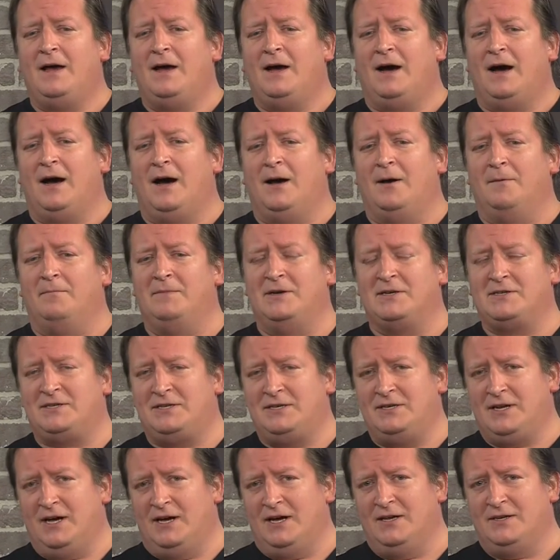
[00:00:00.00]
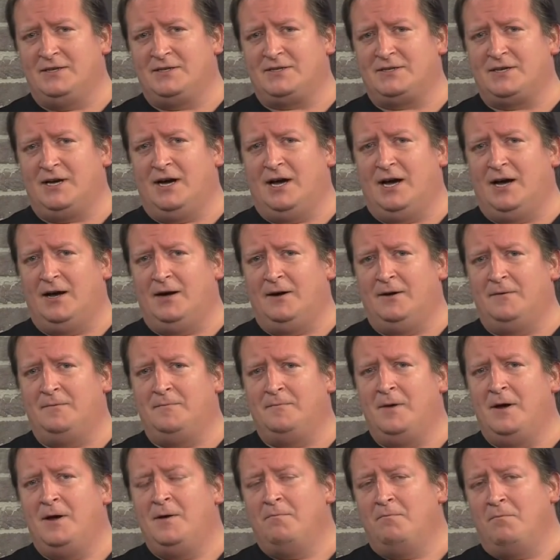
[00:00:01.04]
Uh, Misty does uh,
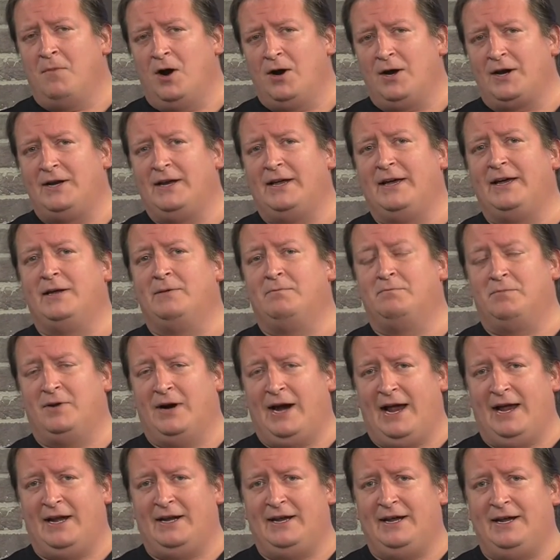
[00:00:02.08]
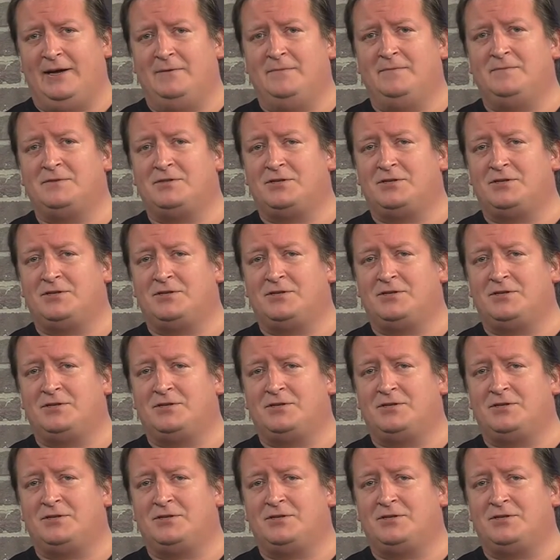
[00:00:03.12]
marketing and branding.